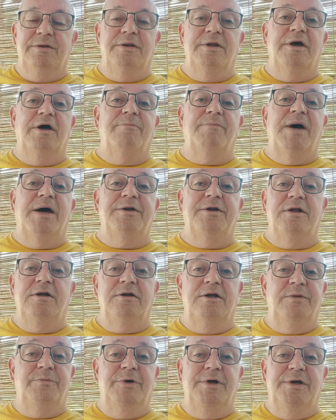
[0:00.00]
Now, my
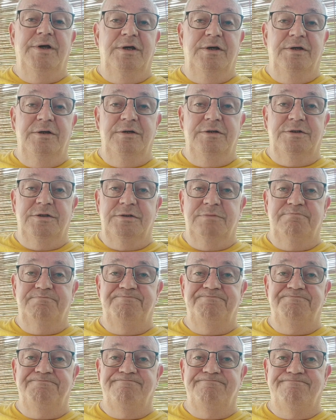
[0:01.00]
dilemma is
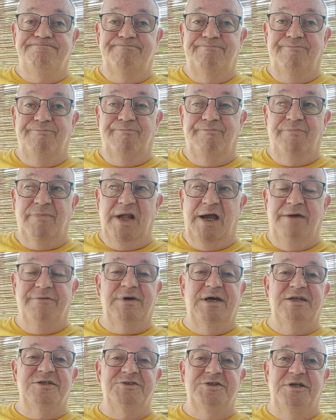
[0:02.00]
I've
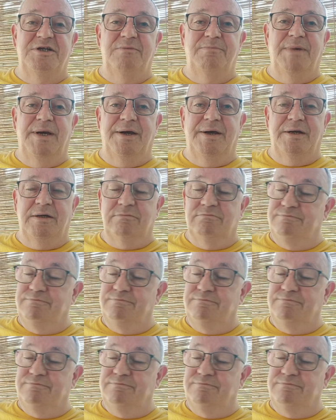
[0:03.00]
got to send it back.